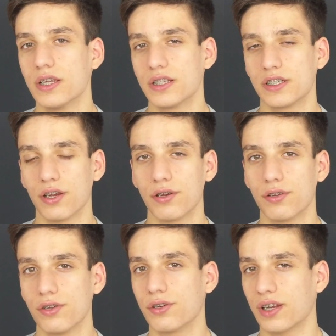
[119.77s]
So
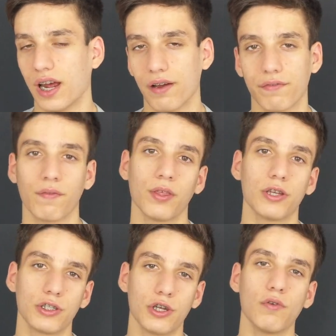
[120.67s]
you can have
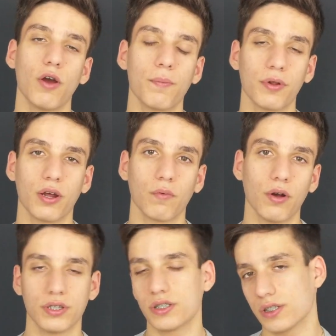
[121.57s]
two open at
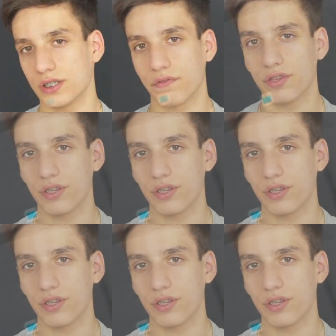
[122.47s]
once because of